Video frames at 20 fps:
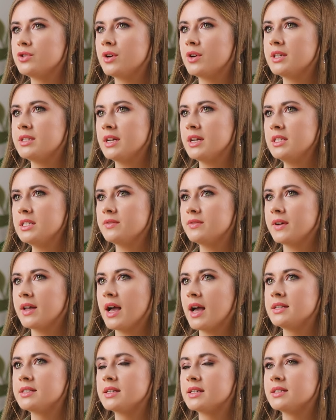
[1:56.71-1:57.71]
to identify
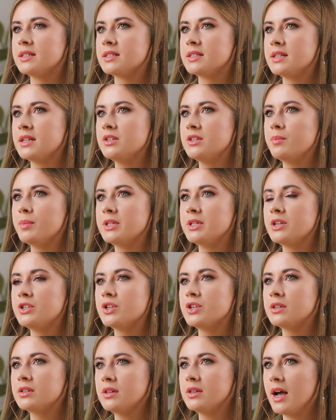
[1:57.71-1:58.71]
and understand your
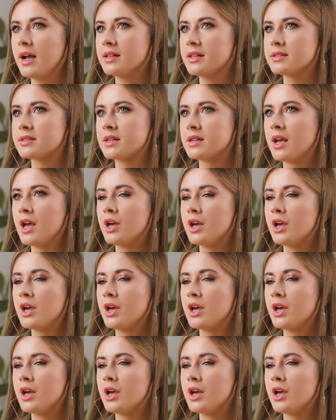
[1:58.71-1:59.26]
potential clients.